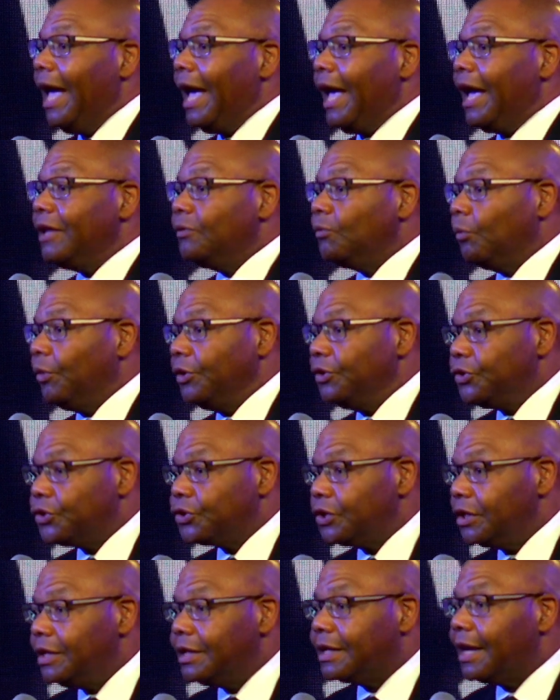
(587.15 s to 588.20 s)
And when
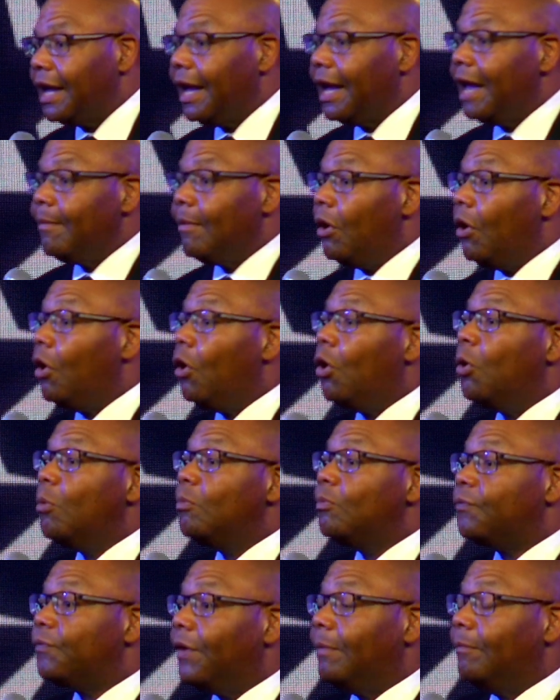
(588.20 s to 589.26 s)
she came
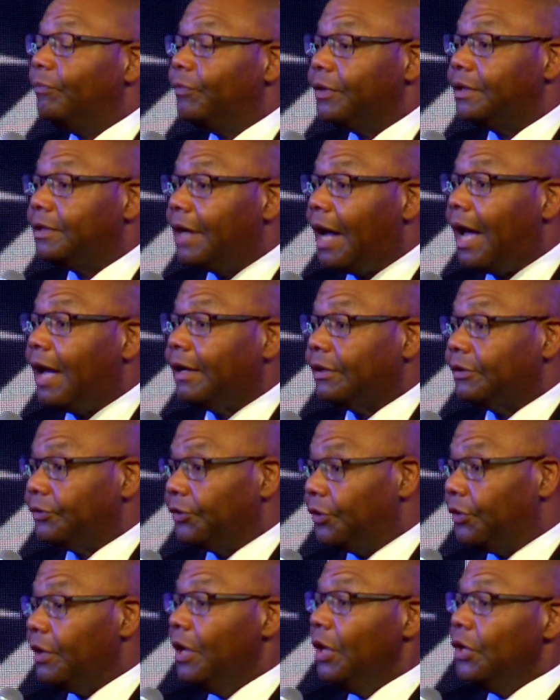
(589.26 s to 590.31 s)
home from the
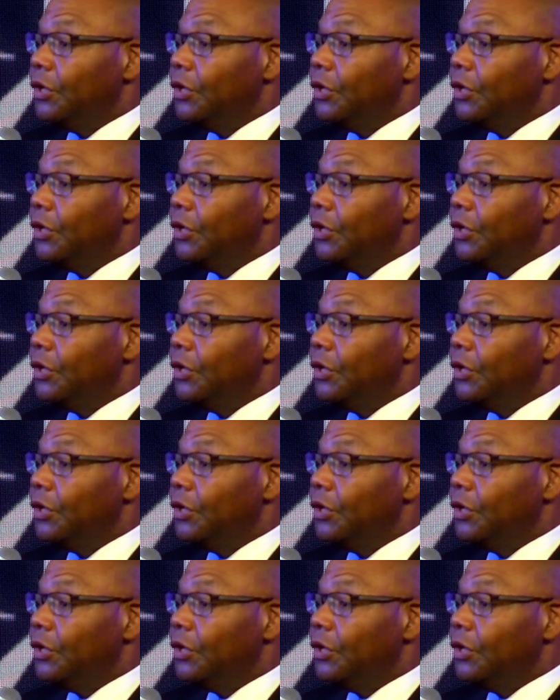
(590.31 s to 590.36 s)
doctor,